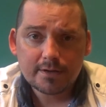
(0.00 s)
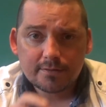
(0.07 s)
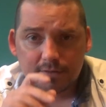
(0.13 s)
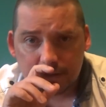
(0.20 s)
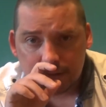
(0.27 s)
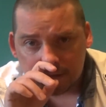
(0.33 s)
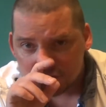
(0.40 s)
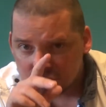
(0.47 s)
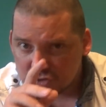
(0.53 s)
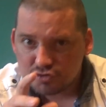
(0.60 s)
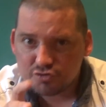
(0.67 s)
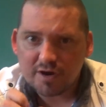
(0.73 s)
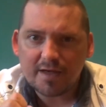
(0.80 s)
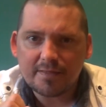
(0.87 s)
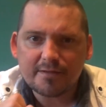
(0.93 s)
that
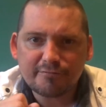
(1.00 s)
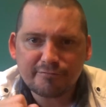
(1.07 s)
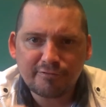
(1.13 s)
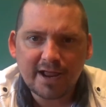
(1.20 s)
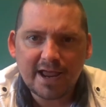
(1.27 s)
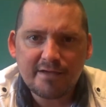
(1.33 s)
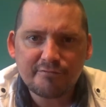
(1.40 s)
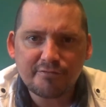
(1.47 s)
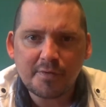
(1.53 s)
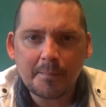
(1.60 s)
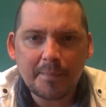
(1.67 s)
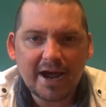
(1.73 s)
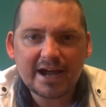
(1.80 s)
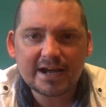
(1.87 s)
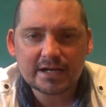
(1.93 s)
concentrate on the flavour and
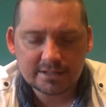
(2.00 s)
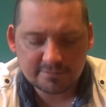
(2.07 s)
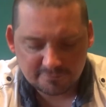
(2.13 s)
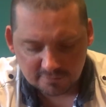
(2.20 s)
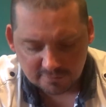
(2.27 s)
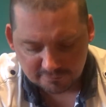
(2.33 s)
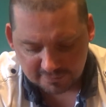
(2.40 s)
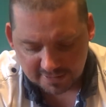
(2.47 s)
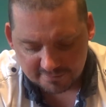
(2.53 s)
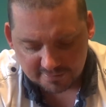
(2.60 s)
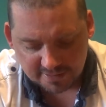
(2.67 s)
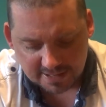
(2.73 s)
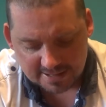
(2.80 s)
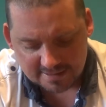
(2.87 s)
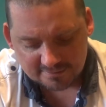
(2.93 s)
packing it full of
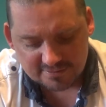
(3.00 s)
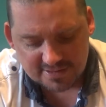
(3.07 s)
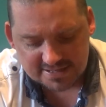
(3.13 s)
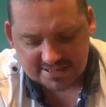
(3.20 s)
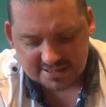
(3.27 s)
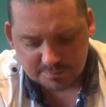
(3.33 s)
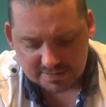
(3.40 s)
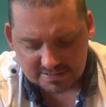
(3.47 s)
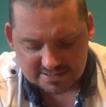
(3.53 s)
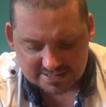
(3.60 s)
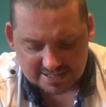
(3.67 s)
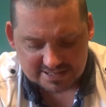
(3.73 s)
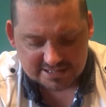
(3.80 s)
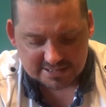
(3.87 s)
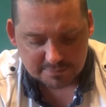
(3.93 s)
flavour. This has been
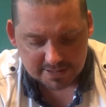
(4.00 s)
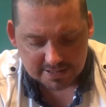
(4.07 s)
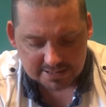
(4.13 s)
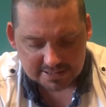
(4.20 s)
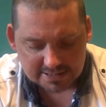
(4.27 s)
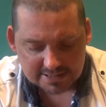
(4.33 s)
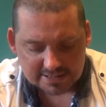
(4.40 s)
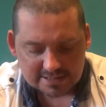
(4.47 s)
sent to me.